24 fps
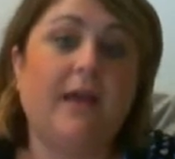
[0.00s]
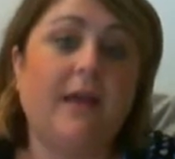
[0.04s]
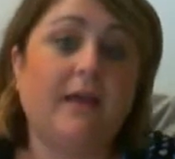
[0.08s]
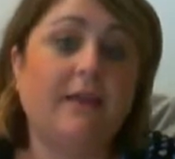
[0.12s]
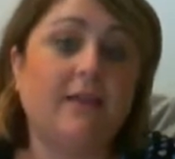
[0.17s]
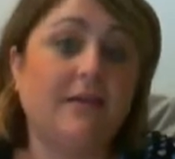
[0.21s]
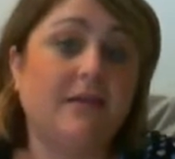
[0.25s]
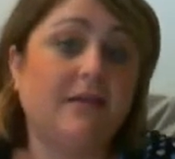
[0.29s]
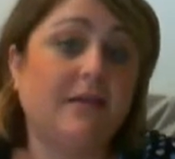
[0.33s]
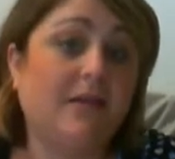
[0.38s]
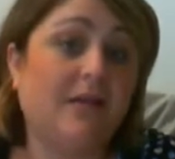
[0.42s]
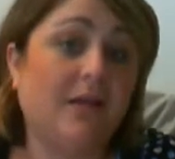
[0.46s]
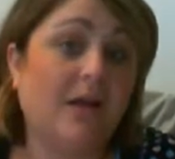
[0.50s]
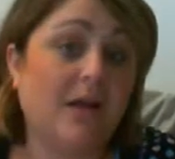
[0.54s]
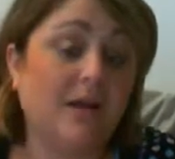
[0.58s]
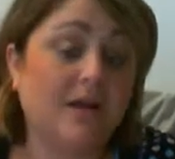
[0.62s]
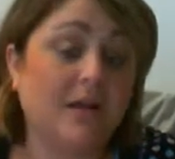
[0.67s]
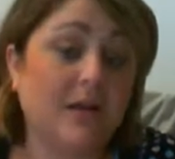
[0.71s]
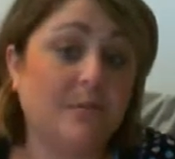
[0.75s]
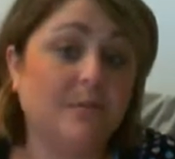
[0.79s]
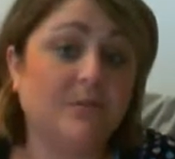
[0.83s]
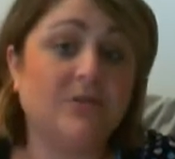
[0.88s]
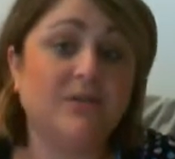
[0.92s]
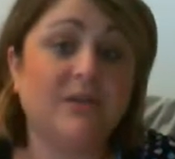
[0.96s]
And then a lot
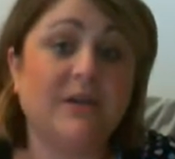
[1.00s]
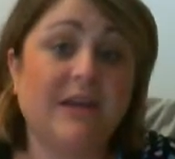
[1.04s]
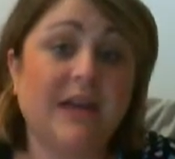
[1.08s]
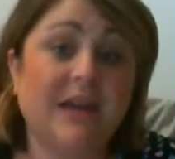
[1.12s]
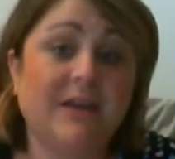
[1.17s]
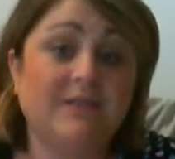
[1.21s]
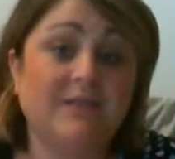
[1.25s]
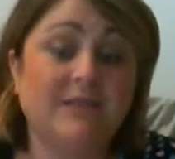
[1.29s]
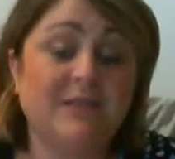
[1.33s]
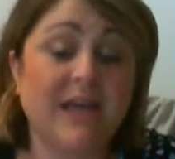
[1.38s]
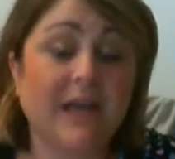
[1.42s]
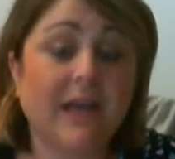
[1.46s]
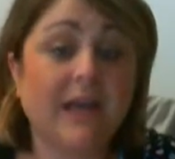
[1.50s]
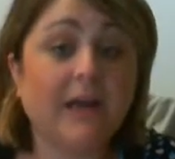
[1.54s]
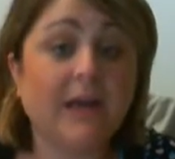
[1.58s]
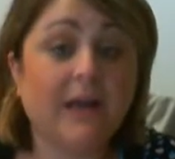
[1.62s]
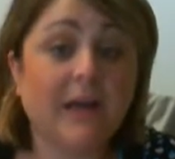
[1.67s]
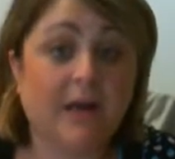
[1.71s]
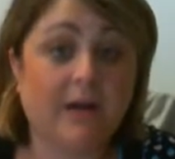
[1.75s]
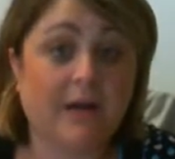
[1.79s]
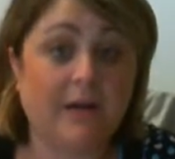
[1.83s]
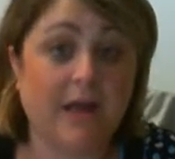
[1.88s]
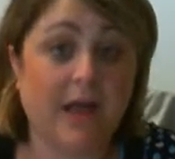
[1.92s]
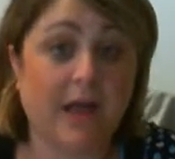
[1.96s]
of times you can have
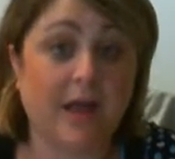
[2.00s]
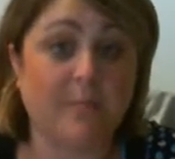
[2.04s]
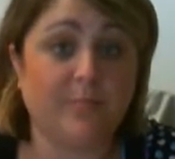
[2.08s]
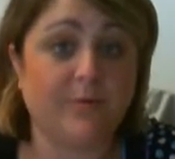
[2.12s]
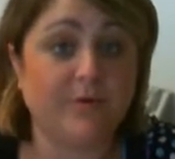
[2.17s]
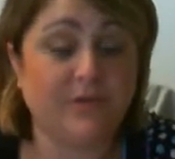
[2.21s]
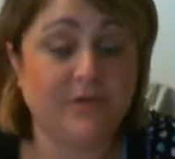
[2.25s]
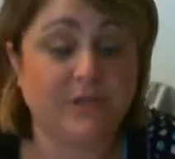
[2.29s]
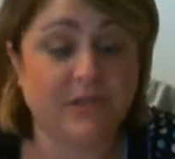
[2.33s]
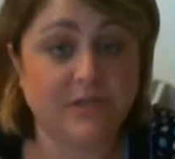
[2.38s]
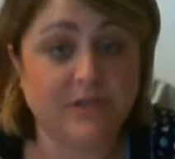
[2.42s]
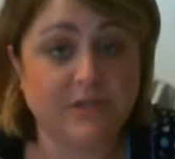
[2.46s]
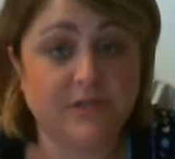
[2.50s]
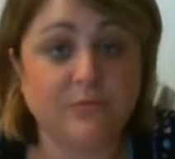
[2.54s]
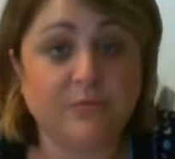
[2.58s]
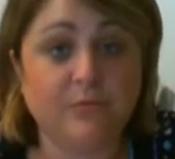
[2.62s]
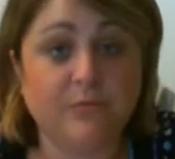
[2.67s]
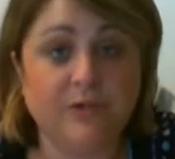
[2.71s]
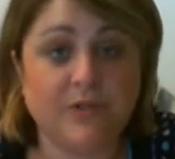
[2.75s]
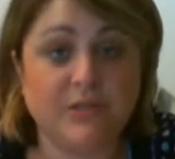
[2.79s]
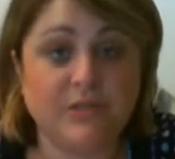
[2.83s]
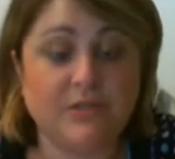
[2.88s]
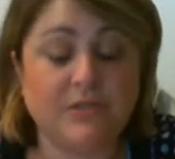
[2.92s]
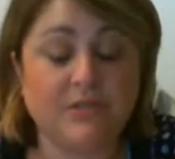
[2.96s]
secondary
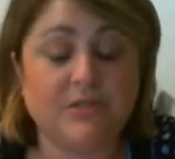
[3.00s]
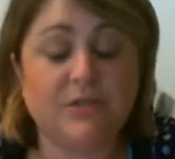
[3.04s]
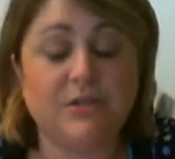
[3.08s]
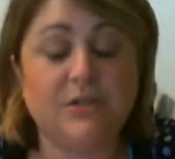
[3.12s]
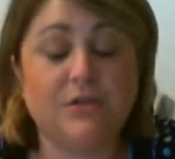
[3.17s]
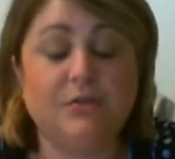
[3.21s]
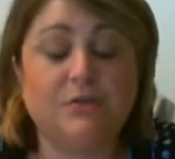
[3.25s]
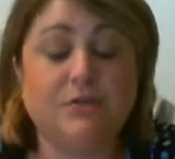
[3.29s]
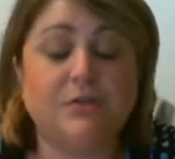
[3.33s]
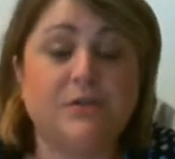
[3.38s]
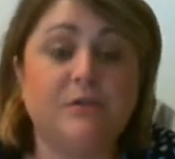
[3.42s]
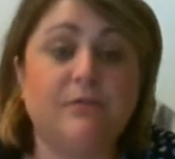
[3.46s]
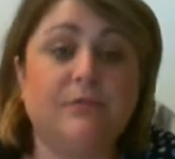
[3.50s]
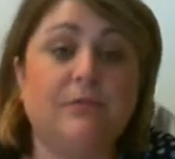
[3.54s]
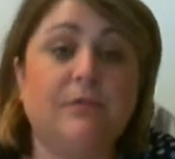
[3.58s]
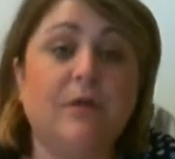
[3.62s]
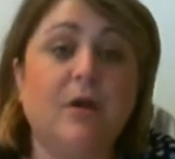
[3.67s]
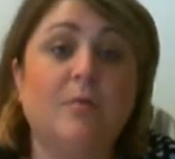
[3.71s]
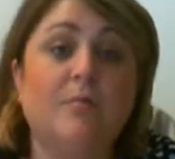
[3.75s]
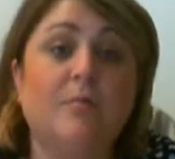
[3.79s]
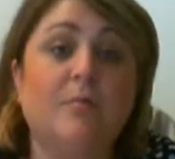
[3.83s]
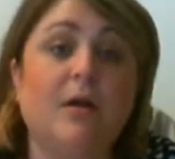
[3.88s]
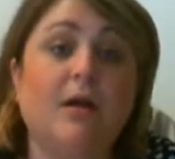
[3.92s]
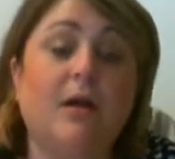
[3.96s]
hypertension, which is due to,
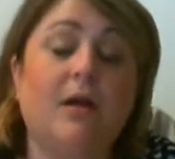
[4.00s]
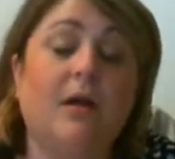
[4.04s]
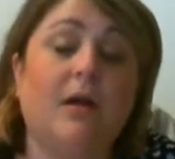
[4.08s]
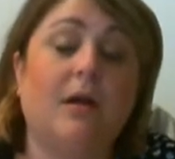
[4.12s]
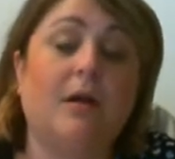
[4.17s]
from